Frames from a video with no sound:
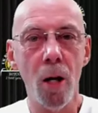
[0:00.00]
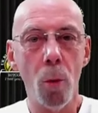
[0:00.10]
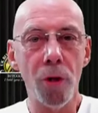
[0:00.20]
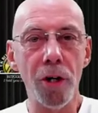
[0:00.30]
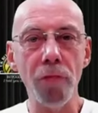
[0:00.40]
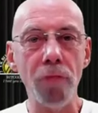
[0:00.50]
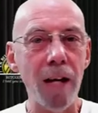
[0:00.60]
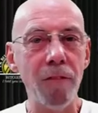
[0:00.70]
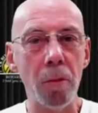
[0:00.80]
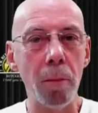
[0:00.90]
when I
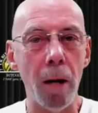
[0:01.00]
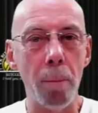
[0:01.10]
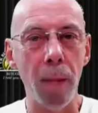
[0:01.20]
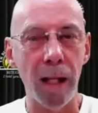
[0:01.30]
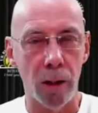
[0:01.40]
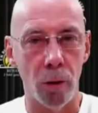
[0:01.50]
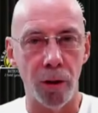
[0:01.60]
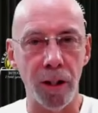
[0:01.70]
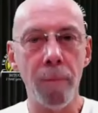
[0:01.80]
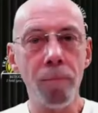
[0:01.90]
raved about
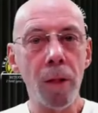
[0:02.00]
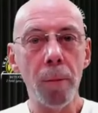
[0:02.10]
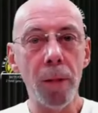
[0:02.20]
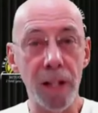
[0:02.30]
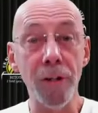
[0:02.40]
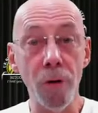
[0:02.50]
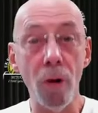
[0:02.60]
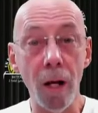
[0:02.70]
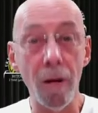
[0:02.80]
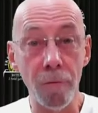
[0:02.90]
Bitcoin, but they're not
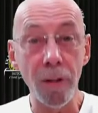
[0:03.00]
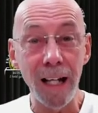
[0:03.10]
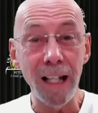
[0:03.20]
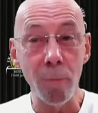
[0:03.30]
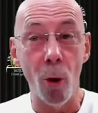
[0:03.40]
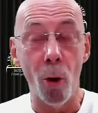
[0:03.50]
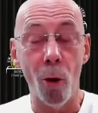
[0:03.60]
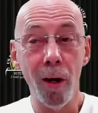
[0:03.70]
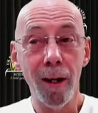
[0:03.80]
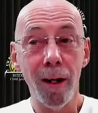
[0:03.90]
laughing anymore.
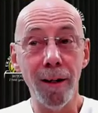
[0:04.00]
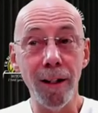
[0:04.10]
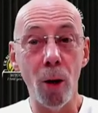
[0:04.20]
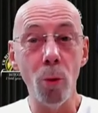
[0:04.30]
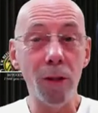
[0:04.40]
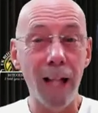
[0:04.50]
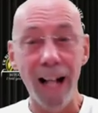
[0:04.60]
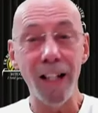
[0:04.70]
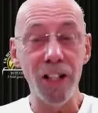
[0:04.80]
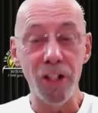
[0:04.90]
And the old
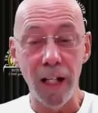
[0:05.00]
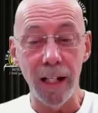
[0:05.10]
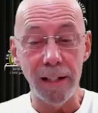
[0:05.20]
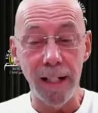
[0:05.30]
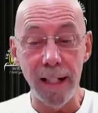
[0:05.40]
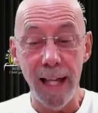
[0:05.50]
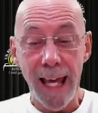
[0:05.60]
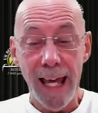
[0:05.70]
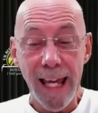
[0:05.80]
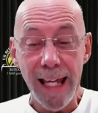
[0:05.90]
adage kicks in,
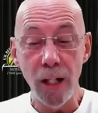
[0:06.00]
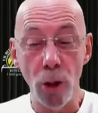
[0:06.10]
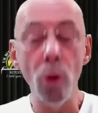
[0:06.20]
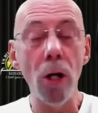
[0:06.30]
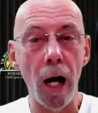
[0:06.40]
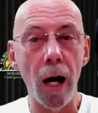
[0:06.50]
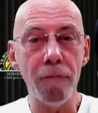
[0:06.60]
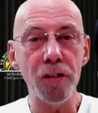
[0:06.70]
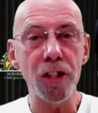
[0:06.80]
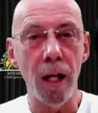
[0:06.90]
he who
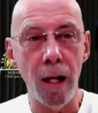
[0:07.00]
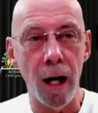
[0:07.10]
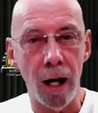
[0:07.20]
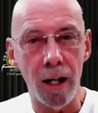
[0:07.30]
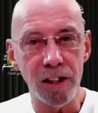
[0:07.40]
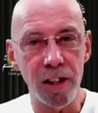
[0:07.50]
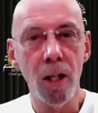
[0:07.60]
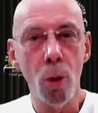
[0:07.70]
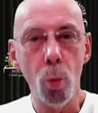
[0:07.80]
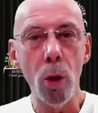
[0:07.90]
laughs last
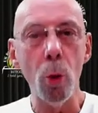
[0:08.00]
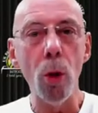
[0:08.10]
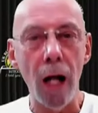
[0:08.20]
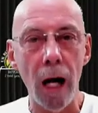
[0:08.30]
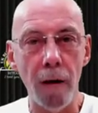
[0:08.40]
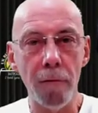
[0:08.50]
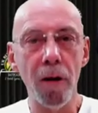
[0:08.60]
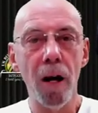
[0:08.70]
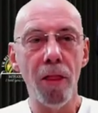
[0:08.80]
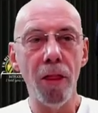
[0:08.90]
will laugh
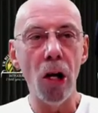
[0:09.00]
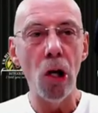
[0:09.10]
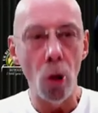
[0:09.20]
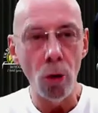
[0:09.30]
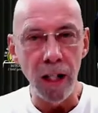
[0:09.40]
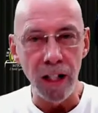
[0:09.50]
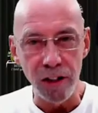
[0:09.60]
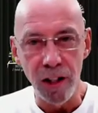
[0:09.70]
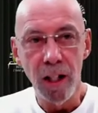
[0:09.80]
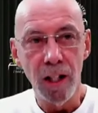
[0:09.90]
the longest.
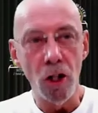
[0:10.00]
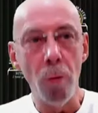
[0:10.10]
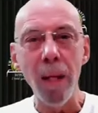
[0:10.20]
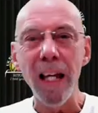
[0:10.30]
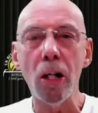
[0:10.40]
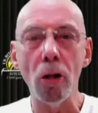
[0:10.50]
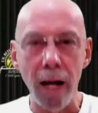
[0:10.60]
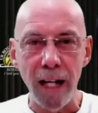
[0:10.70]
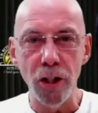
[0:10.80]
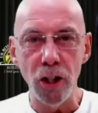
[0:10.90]
So be
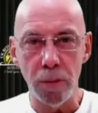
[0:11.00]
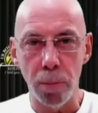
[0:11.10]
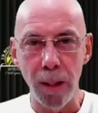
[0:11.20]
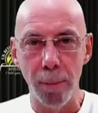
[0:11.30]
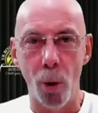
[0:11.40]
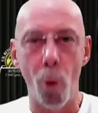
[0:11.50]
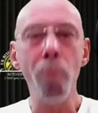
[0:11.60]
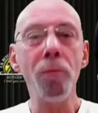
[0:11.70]
courageous, people.